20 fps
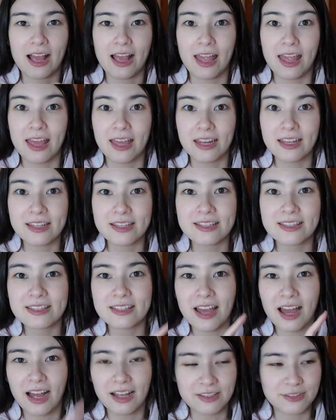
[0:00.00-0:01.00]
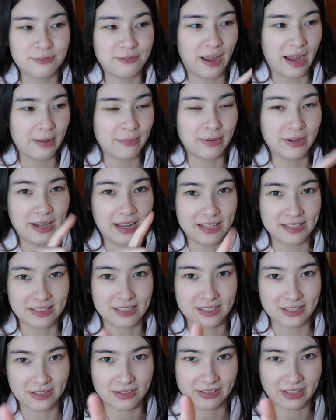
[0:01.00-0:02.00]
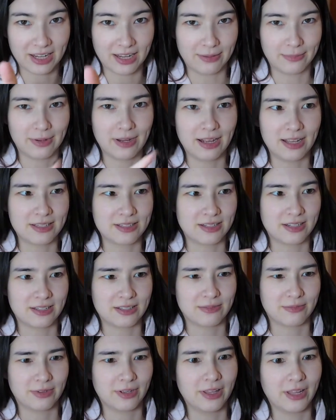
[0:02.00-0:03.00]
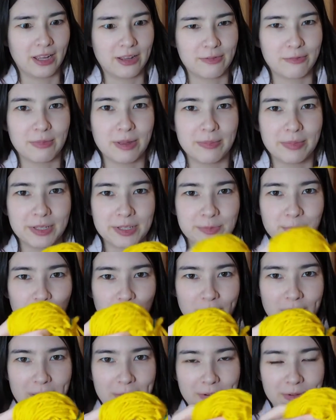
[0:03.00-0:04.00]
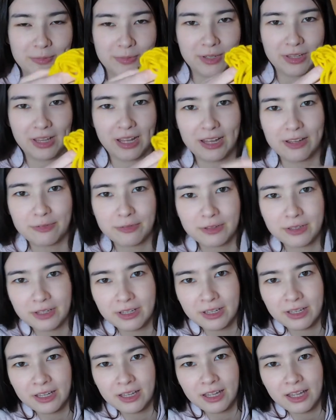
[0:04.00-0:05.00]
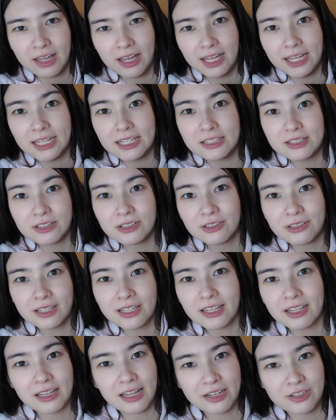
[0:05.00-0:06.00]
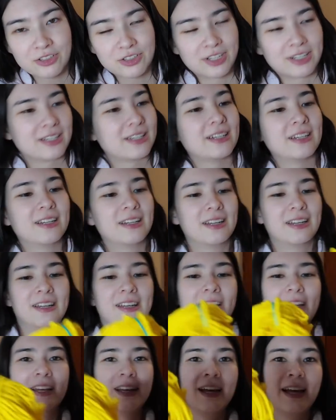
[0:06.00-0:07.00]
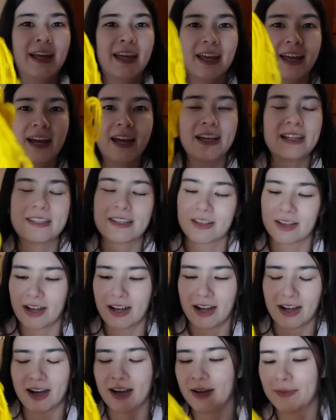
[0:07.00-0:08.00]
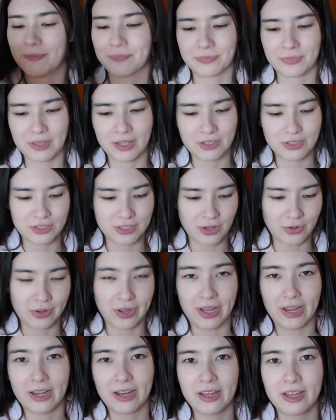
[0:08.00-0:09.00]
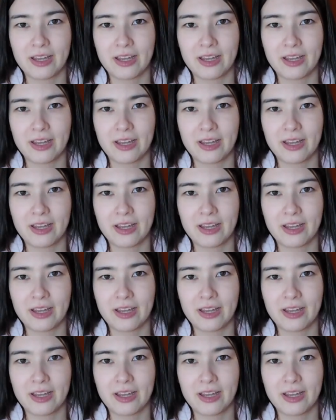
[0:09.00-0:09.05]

it is as vibrant as it is on camera as it is in real life. Maybe it's more vibrant in real life. It's literally electric. It's so good.